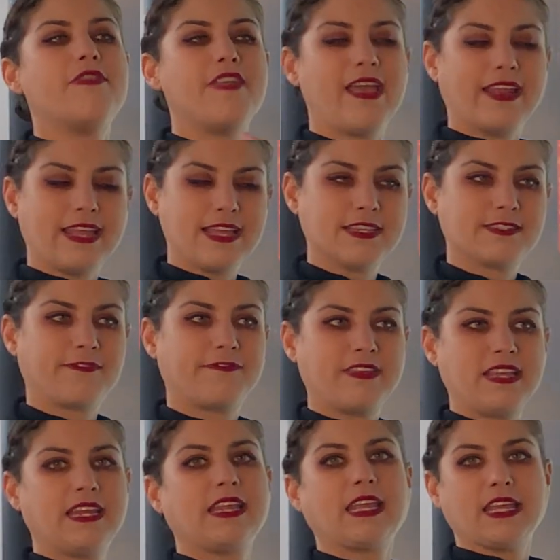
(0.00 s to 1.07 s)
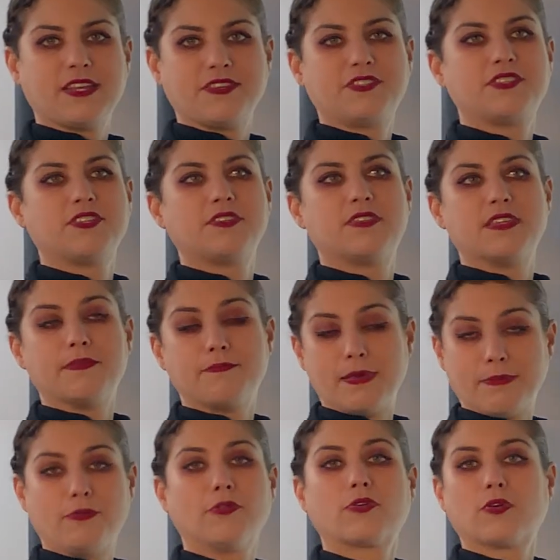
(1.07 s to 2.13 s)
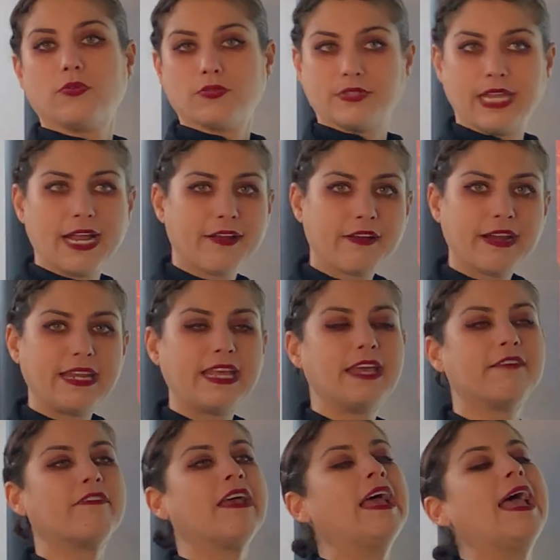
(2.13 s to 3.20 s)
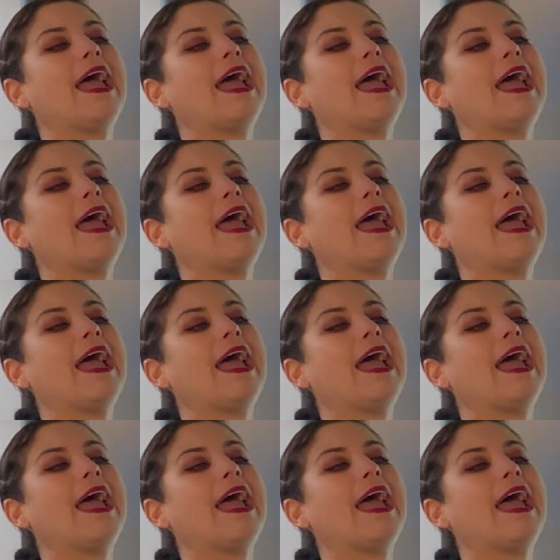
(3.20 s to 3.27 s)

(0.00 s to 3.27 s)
that is feeding into the biblical narrative